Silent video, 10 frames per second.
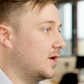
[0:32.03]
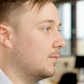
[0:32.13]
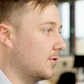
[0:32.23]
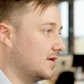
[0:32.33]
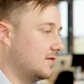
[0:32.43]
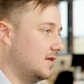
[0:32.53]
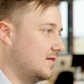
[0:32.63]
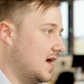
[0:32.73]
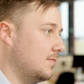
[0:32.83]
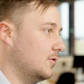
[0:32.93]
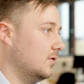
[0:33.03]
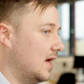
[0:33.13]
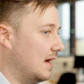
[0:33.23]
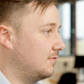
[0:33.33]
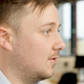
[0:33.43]
we can bring to the table,
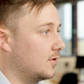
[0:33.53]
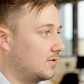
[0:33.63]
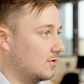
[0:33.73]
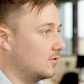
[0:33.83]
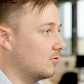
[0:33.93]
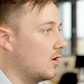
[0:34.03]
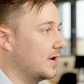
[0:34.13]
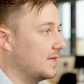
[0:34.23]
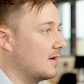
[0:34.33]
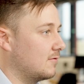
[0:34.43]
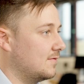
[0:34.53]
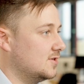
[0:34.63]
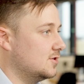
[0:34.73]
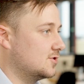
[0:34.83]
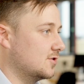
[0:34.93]
and focus on growing that
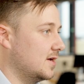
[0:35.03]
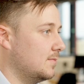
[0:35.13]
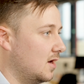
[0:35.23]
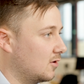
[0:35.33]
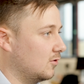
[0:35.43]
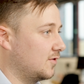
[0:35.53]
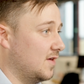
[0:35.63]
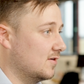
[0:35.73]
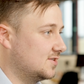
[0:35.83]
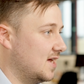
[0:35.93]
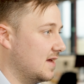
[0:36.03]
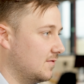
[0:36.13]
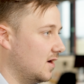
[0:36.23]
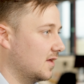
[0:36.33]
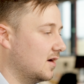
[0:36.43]
revenue stream across their estate
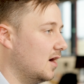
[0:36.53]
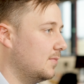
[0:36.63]
via the car